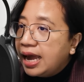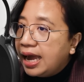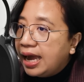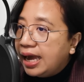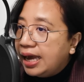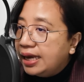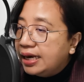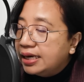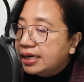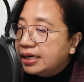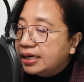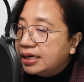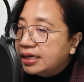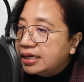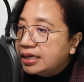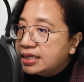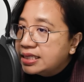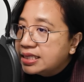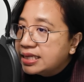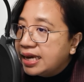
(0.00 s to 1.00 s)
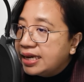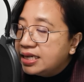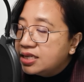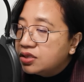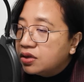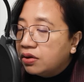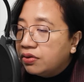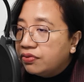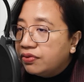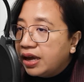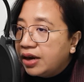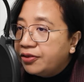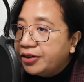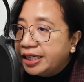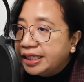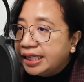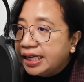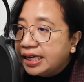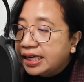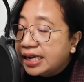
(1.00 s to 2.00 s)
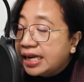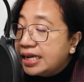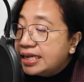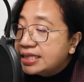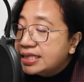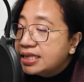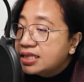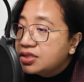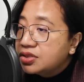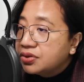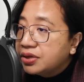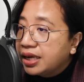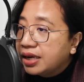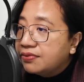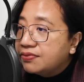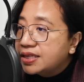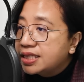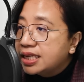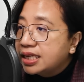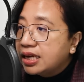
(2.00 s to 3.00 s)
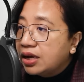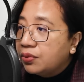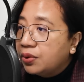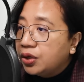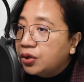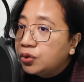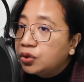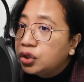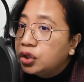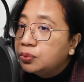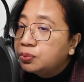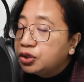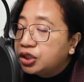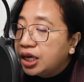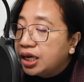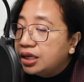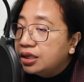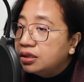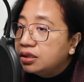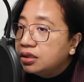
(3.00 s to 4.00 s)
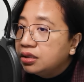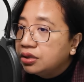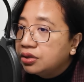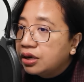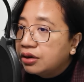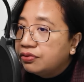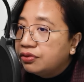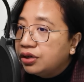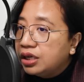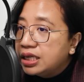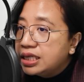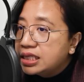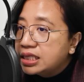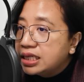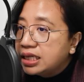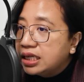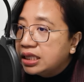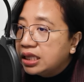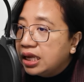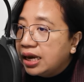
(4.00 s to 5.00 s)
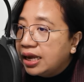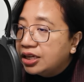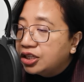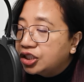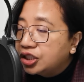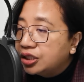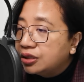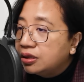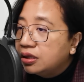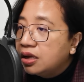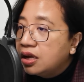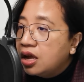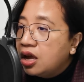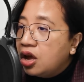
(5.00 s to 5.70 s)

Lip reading: and the science of handwriting analysis, you can visit our YouTube channel, Grapholistic International,